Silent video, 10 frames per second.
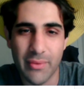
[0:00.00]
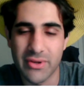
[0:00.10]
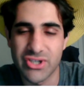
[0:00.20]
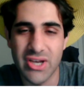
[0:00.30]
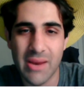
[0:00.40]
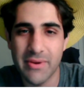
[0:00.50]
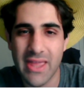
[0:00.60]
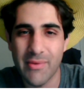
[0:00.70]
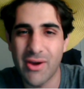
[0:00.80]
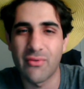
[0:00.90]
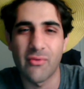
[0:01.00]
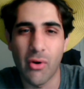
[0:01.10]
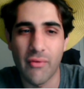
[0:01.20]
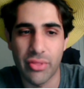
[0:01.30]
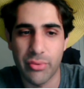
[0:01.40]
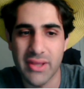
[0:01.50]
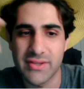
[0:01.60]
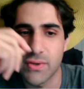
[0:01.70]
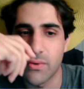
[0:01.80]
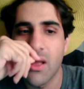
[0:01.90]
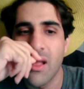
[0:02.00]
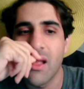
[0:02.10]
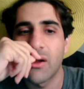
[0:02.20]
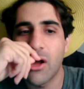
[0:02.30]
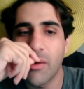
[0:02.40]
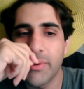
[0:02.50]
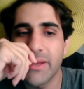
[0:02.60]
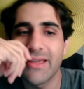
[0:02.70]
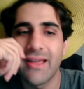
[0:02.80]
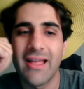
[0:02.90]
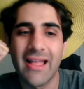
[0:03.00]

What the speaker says: When Gnabry came on, we were more of a threat. So Company,